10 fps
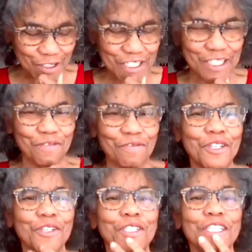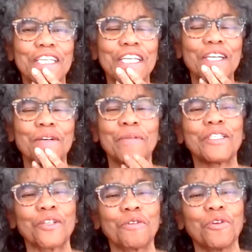does it feel to him
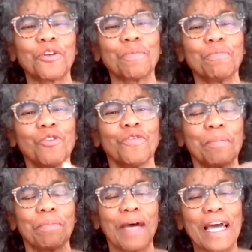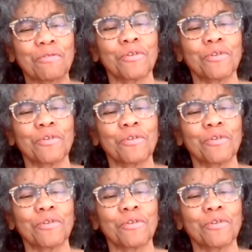as though we're moving back?